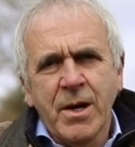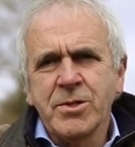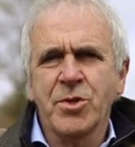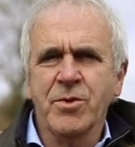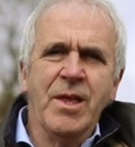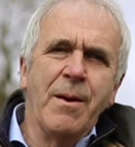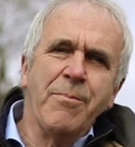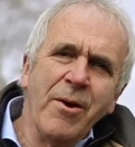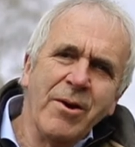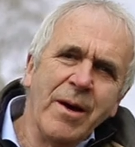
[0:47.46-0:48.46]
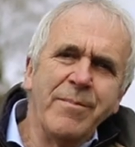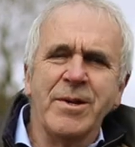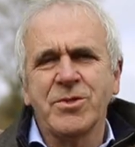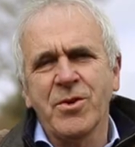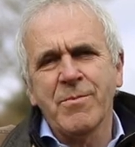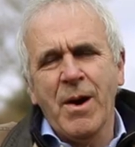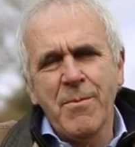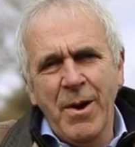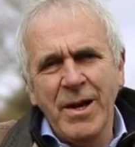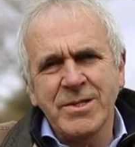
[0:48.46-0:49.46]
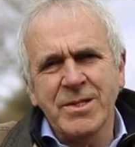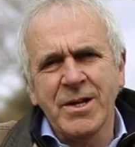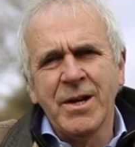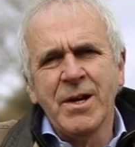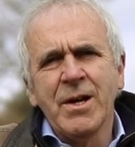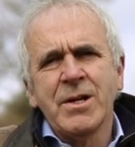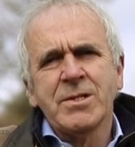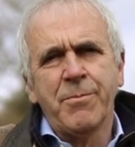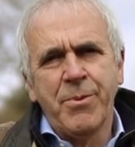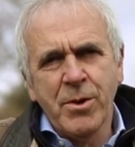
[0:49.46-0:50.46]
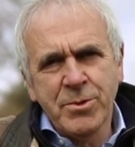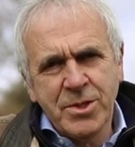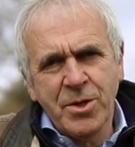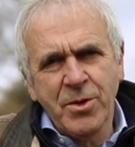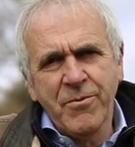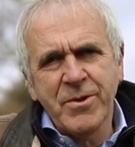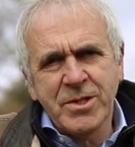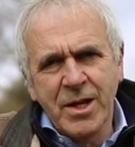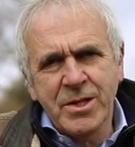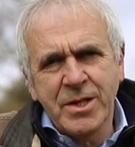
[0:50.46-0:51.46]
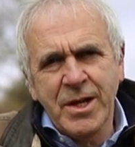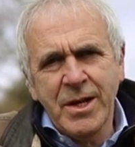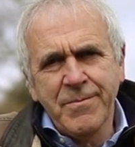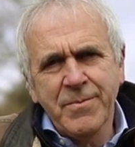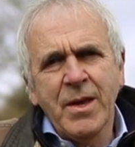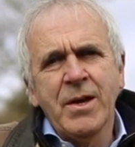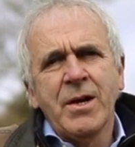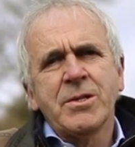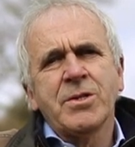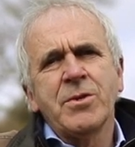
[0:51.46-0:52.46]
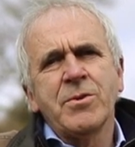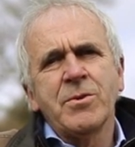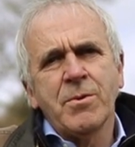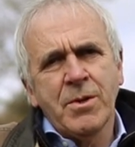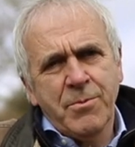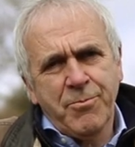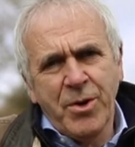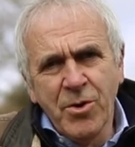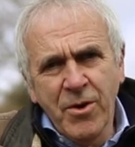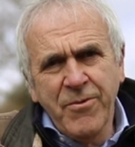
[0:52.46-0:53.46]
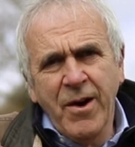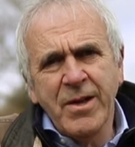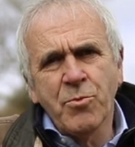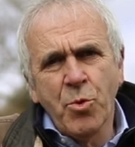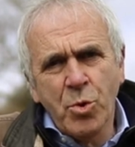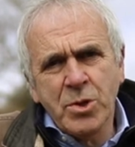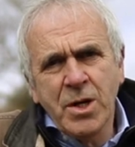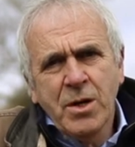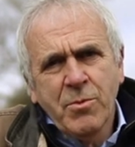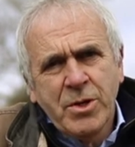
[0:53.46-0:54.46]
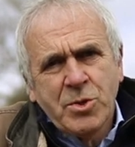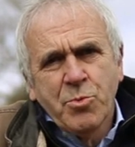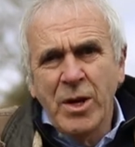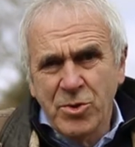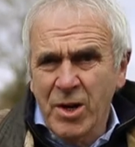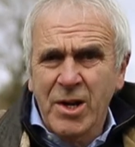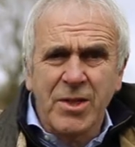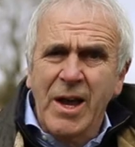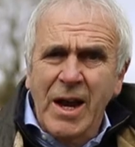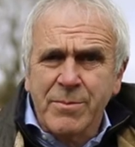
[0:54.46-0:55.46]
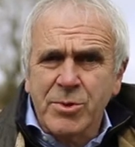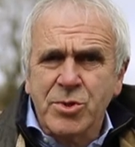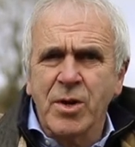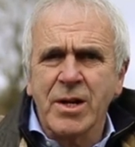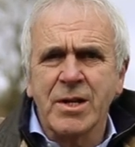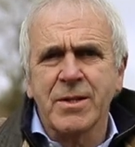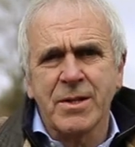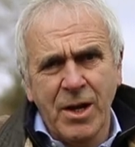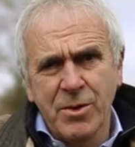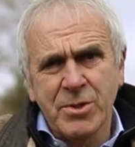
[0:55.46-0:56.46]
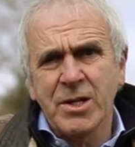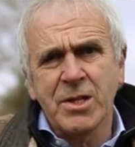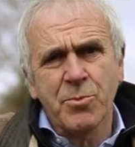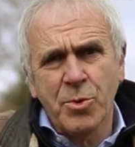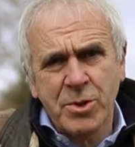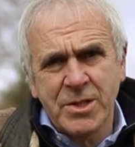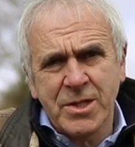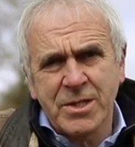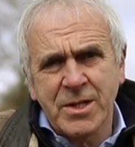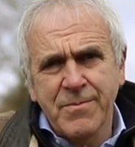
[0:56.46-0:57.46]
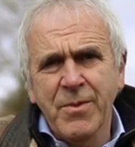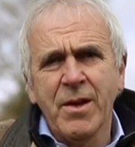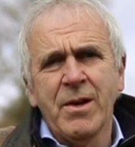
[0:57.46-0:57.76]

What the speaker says: And during that period, I've been doing my best to build soil fertility, to purify the water which we drink and the animals drink and goes into the water system,